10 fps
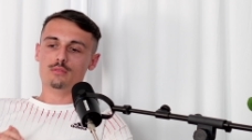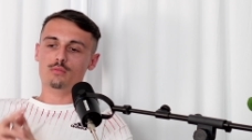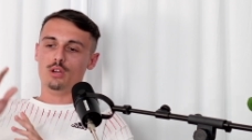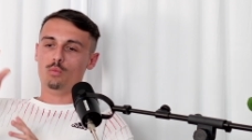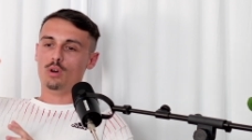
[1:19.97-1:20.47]

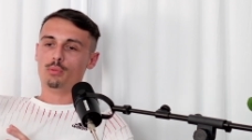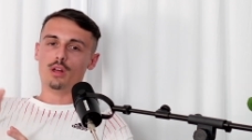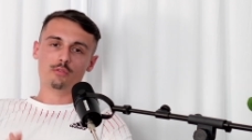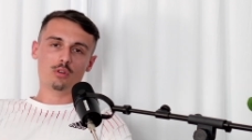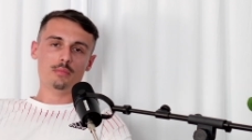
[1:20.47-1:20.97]
what
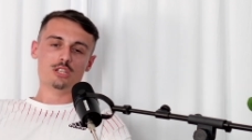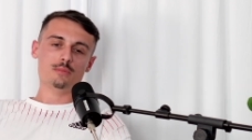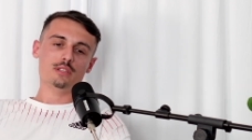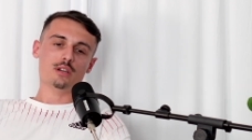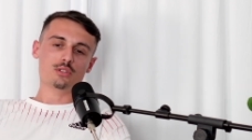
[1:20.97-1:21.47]
platform they should
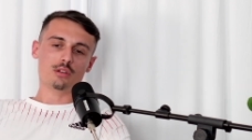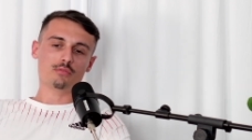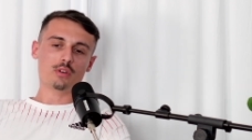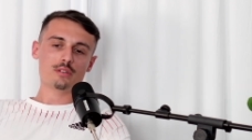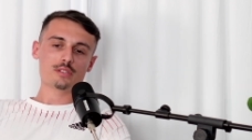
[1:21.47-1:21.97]
be touching
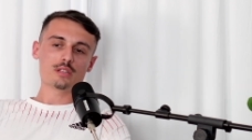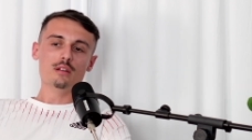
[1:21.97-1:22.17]
first,